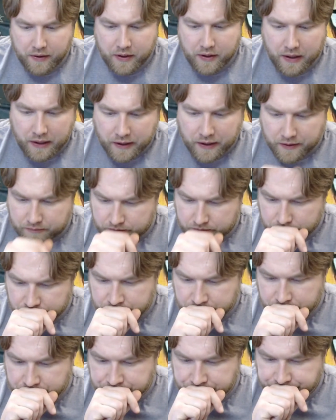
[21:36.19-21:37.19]

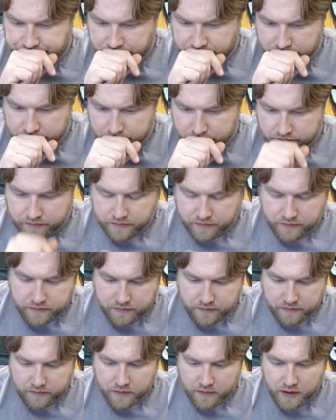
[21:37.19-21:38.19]

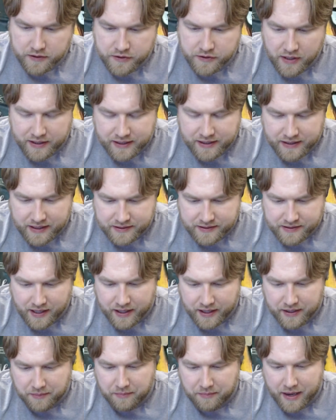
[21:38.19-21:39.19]
So I think that's
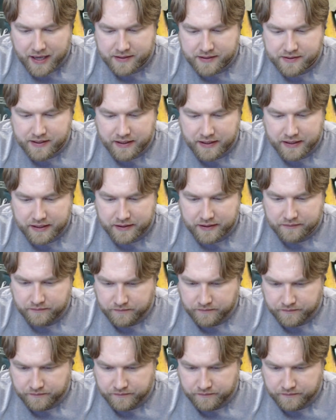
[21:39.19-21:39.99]
kind of masking it,